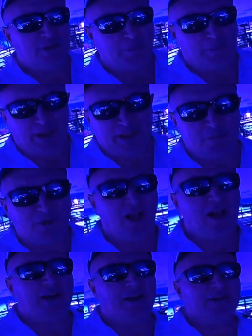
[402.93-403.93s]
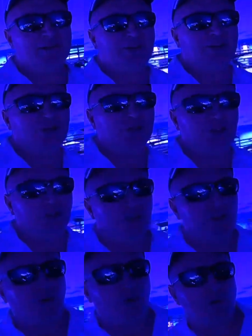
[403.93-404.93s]
The bottom line,
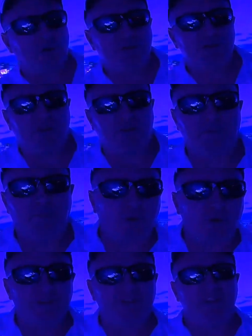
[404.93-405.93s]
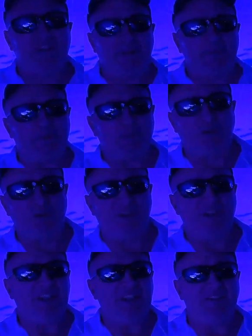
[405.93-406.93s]
corals are more susceptible
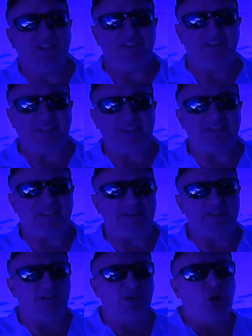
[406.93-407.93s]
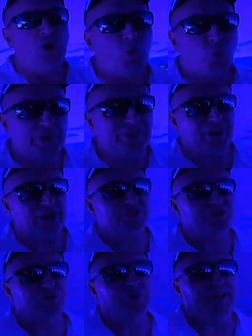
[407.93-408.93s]
to these diseases when they're
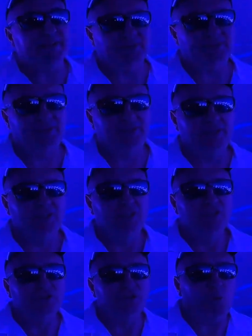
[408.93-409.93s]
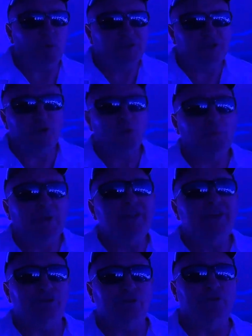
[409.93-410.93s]
stressed. So what can
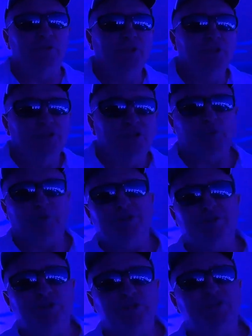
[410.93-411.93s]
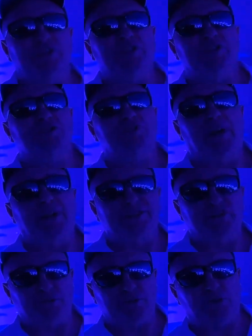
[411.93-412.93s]
we do to reduce the
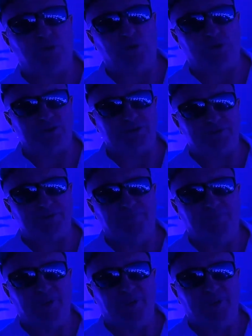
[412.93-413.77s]
stress on corals?